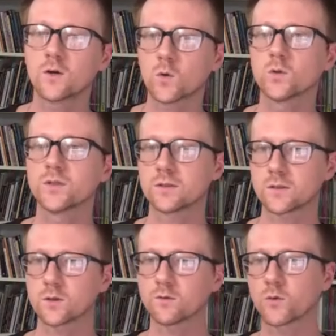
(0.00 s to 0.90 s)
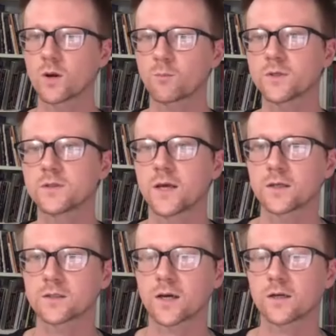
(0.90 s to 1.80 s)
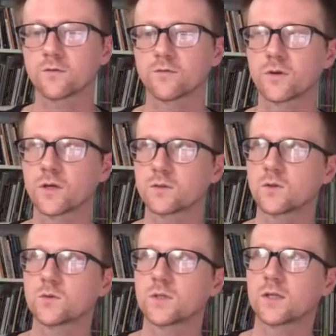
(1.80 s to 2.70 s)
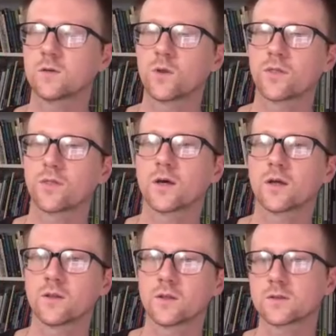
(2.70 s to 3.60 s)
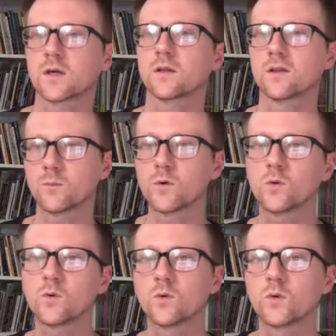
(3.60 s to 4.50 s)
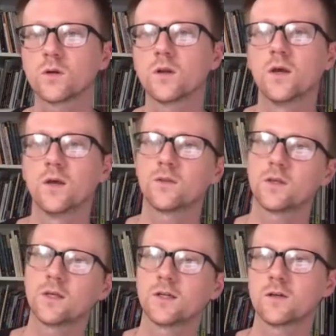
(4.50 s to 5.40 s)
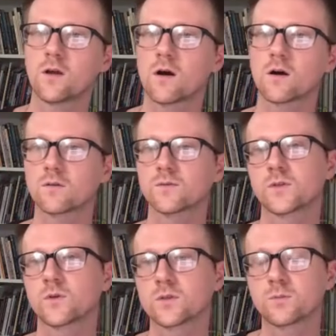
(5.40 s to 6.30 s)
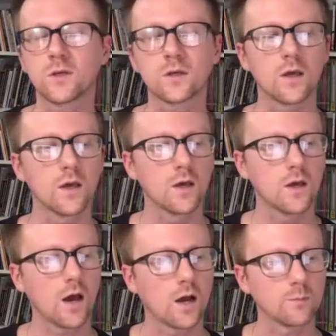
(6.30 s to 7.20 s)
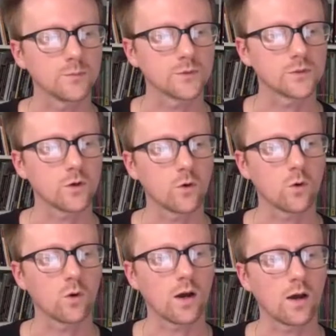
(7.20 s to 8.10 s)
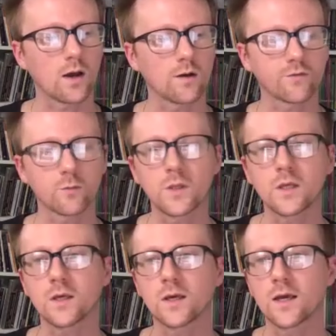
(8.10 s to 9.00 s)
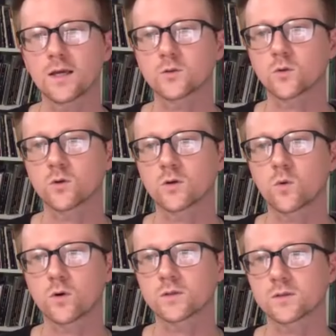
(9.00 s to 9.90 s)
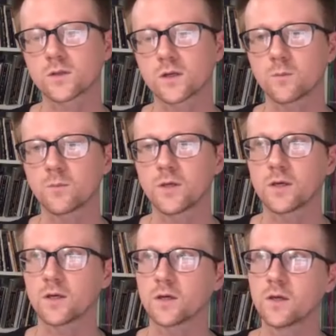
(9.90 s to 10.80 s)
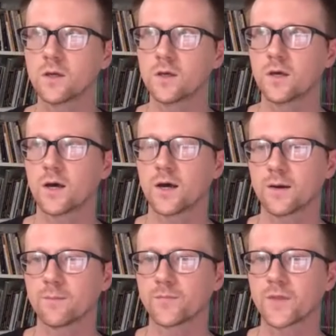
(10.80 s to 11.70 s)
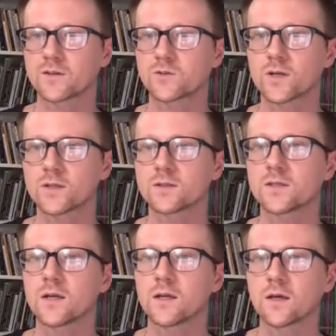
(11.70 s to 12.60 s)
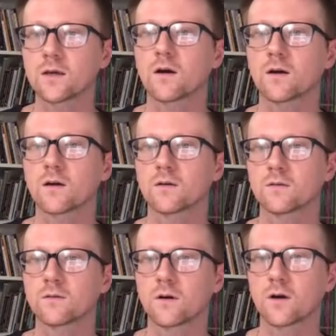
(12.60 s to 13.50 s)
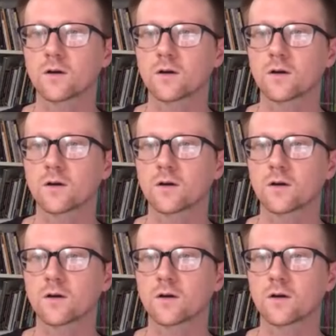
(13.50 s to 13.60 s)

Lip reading: gold and silver represent, kind of associated with the sun and the moon, the yin and yang, so to speak. For me, angel aura quartz is going to be like transcending our